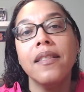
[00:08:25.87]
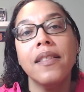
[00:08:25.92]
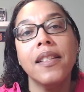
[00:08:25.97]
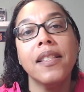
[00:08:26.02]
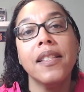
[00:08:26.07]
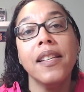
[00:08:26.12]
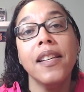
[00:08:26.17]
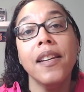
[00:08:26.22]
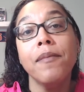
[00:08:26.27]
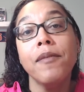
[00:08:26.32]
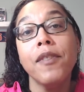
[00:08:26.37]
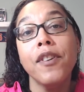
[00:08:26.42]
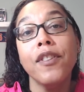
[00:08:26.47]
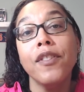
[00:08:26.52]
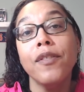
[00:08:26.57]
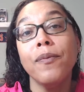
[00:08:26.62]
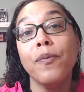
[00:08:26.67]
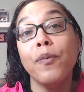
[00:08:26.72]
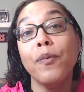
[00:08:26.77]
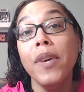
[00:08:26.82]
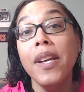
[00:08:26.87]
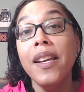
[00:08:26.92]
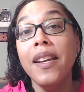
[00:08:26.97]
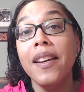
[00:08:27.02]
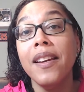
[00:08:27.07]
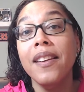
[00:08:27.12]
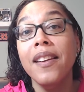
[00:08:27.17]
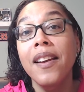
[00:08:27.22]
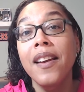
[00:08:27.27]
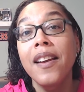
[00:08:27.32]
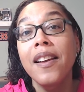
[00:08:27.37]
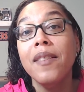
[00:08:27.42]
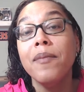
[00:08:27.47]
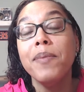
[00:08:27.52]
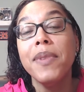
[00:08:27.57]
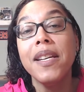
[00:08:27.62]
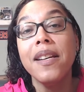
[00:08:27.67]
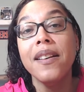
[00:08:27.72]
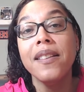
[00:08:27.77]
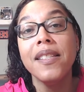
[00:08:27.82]
the team couldn't win
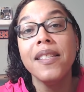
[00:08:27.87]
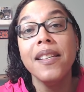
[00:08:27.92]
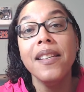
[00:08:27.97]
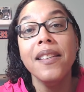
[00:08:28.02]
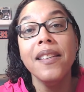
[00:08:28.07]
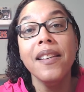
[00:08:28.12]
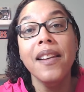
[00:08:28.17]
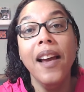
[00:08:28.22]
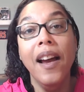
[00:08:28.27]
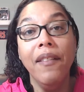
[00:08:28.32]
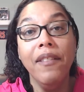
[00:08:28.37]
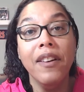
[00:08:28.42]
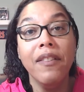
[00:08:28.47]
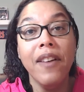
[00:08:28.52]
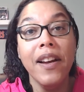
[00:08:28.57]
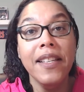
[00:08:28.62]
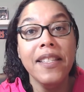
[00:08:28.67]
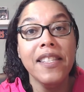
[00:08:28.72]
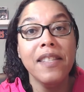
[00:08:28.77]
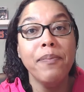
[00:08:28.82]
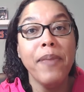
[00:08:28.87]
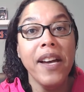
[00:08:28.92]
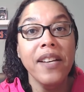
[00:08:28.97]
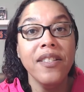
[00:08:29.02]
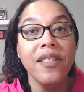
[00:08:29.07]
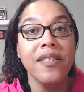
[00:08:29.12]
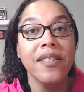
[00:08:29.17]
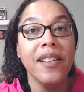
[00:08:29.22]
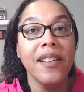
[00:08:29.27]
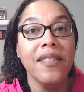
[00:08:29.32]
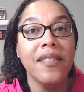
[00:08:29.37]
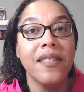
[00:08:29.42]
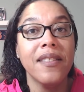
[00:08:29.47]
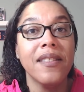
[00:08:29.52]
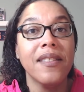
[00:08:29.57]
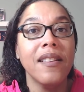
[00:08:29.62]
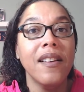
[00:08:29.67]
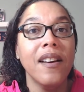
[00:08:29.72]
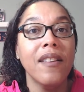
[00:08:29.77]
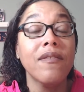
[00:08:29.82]
because he didn't have the right
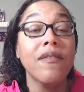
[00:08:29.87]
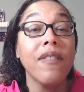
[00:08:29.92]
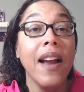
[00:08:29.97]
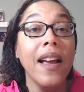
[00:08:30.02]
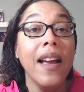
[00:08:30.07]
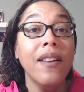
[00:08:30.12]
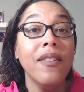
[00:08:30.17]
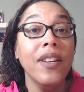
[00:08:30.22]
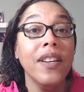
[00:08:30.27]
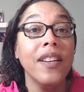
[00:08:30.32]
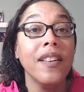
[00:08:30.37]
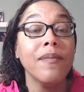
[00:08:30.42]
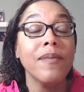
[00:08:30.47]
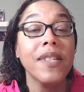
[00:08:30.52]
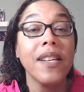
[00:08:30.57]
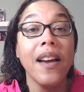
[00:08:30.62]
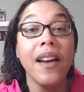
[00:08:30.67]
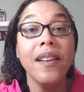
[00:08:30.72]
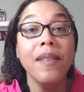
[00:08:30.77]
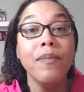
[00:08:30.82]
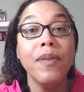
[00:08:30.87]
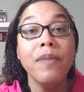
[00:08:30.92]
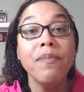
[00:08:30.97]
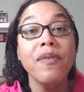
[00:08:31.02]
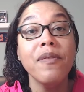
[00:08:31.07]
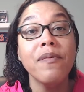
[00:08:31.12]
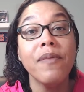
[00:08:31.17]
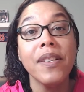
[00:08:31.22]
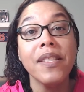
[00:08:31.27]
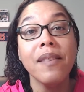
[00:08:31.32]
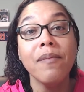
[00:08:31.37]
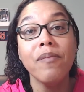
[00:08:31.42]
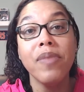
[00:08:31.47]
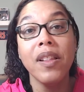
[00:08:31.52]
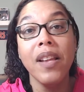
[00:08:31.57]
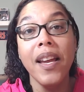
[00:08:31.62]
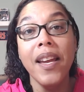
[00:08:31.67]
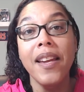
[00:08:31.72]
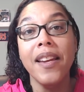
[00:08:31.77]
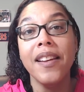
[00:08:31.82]
specialists around him. Scottie Pippen wasn't
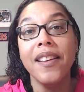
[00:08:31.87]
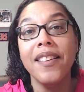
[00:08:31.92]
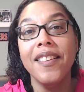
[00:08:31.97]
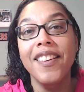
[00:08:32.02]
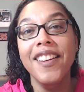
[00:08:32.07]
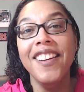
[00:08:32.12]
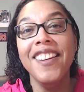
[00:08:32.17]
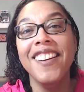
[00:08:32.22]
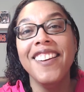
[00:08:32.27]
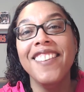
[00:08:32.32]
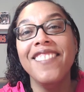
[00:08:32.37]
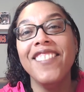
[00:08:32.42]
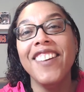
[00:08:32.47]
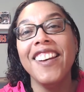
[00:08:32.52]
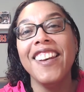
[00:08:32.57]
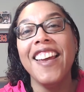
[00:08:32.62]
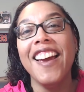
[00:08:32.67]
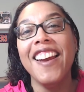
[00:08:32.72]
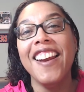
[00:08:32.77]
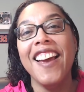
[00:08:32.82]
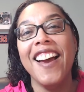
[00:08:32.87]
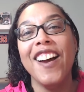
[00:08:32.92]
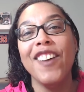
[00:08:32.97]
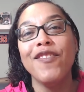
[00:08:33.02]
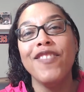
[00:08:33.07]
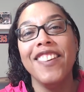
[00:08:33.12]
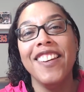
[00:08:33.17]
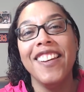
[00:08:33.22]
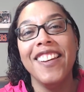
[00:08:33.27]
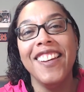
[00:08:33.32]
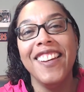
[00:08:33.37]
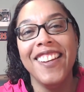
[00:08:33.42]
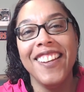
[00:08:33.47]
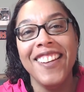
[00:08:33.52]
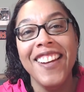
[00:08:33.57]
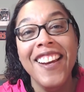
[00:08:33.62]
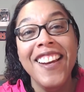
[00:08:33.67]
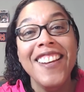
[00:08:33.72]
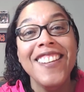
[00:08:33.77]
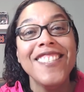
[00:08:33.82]
playing when that
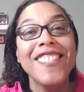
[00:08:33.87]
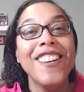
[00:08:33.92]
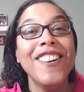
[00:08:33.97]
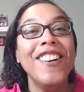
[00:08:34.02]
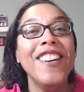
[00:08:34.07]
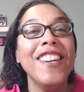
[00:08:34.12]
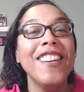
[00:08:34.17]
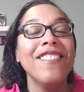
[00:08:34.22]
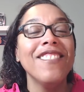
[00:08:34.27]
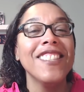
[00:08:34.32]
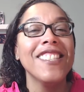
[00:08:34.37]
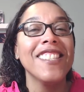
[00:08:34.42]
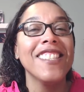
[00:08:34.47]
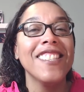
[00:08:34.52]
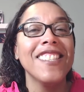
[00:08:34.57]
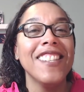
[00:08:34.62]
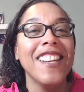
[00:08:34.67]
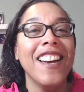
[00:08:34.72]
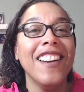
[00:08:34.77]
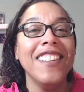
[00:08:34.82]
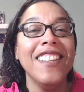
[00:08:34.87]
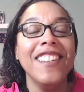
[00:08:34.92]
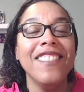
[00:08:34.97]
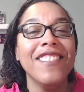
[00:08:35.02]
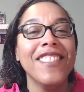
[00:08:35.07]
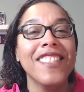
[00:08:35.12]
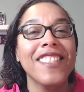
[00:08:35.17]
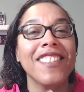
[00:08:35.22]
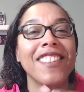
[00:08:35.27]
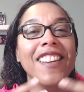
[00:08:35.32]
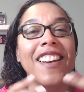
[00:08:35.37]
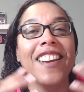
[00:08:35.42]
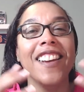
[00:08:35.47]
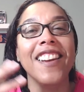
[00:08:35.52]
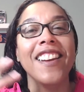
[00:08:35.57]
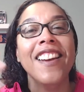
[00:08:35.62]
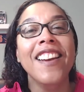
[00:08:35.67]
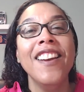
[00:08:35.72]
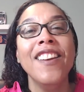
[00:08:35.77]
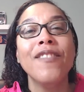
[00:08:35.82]
happened. So he was
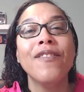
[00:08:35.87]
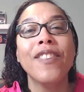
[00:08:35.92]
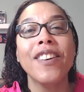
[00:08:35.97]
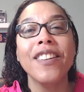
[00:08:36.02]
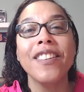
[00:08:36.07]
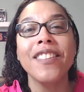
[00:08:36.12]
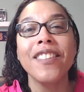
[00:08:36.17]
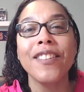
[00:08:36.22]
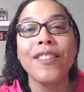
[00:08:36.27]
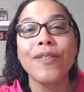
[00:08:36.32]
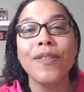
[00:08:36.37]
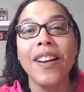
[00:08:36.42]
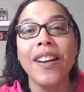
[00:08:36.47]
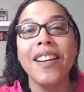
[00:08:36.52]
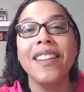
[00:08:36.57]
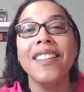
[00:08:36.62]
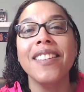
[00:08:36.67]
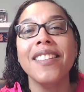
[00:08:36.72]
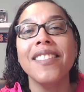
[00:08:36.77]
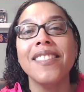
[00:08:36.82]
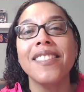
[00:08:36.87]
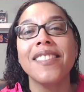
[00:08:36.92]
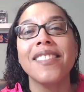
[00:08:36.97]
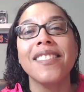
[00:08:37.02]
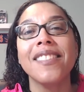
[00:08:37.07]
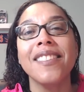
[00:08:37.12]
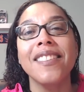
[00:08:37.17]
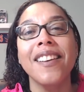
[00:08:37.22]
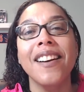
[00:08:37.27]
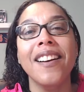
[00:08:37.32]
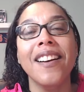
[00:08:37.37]
like one of the greatest